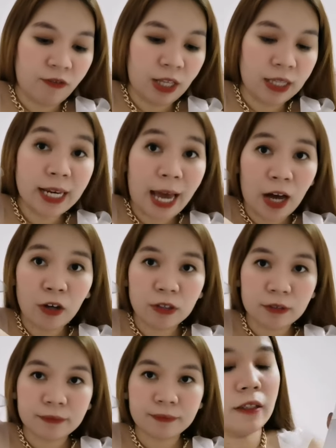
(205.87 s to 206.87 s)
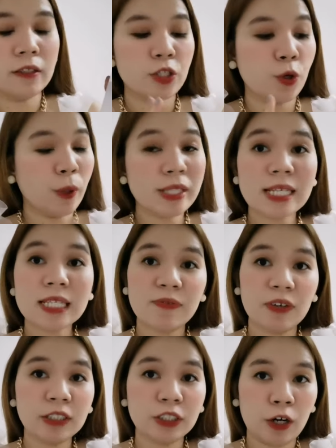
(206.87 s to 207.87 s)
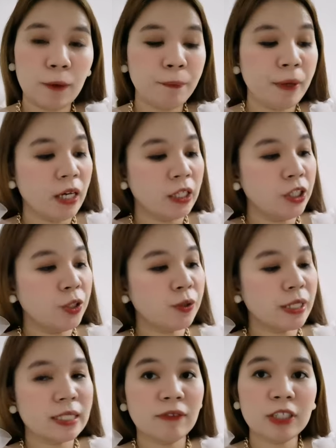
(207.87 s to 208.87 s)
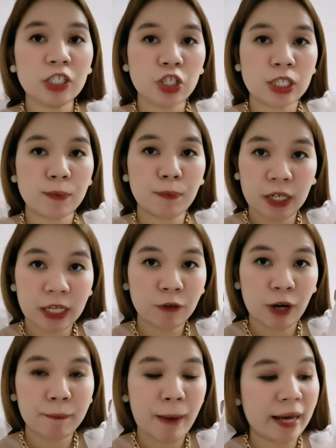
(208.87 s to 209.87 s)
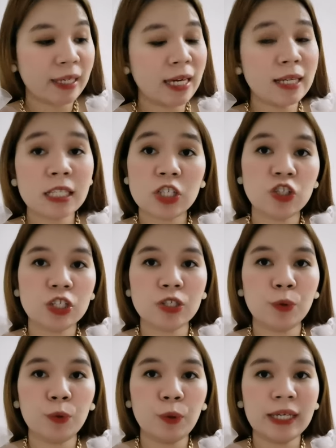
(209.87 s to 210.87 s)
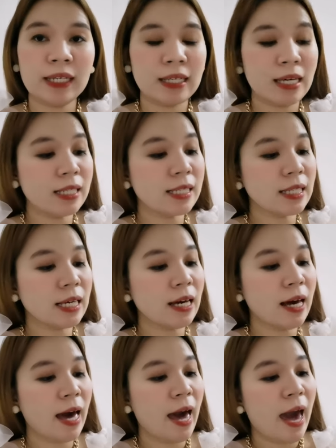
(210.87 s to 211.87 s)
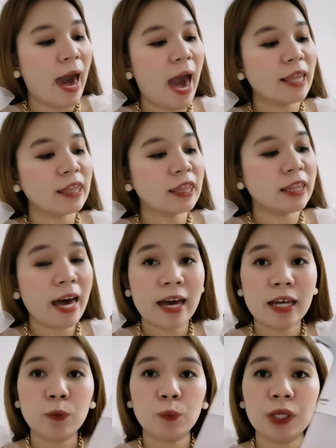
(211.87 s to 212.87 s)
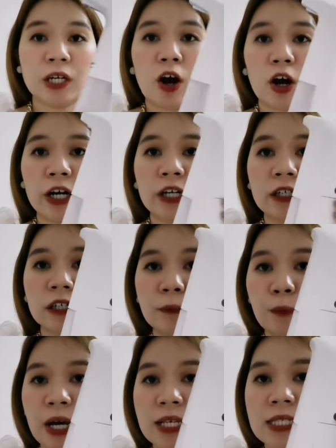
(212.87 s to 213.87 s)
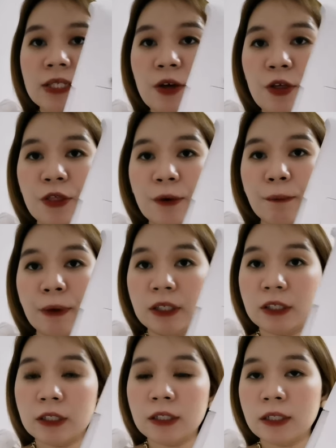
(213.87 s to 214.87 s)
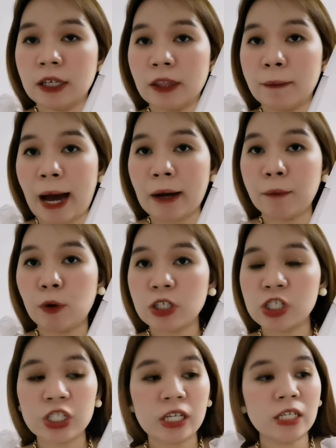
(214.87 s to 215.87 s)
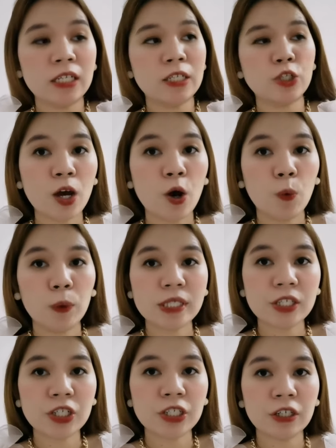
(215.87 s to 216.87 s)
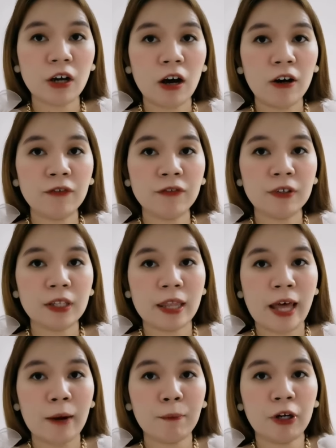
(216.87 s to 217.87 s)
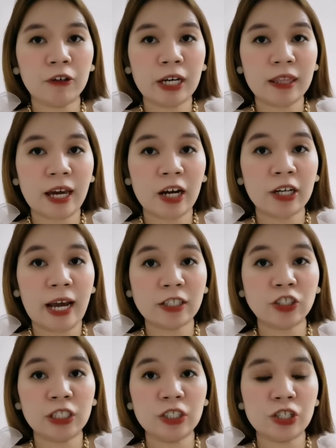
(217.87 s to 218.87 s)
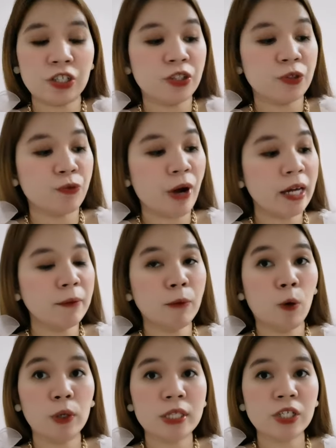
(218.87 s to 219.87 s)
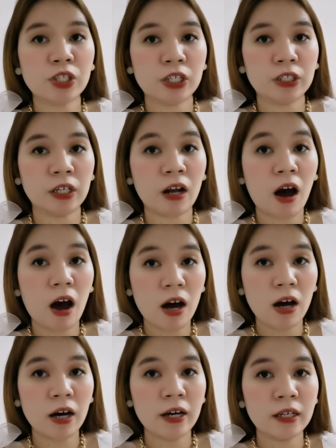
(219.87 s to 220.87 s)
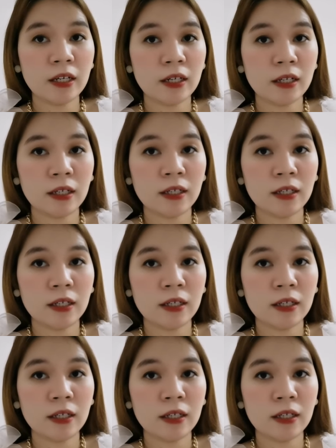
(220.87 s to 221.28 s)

fill it out. So once it's filled up, you can definitely just put it right back in. It's just so quick and easy. And then we are gonna press the button at the back portion. Once you turn it off, that part right there, it actually turns red, but once you turn it on,